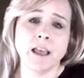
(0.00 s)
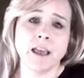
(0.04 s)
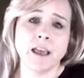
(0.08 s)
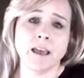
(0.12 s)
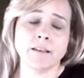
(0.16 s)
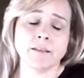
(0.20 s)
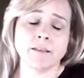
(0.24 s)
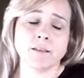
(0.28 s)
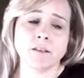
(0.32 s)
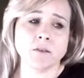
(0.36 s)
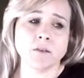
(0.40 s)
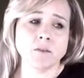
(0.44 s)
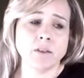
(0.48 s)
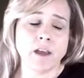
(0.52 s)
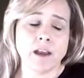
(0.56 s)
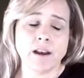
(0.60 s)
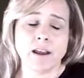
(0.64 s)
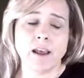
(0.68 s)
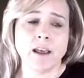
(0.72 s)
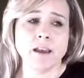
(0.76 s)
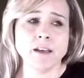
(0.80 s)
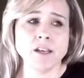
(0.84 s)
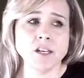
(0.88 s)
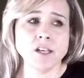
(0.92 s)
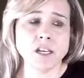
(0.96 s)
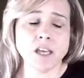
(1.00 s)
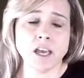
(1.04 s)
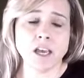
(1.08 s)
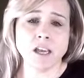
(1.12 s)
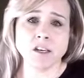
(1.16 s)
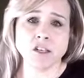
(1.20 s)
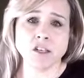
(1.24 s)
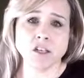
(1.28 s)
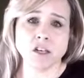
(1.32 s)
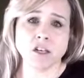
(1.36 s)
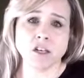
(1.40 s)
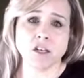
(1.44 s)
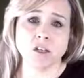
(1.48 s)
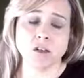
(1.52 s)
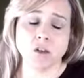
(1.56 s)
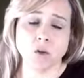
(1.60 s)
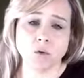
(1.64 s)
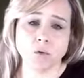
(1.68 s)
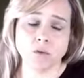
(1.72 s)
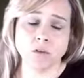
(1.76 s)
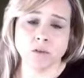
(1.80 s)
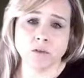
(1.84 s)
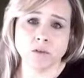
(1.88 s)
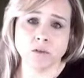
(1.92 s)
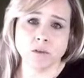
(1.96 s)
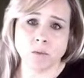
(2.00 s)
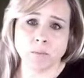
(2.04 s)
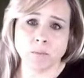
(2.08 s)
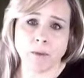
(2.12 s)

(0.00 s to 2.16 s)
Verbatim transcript: And so that education closes their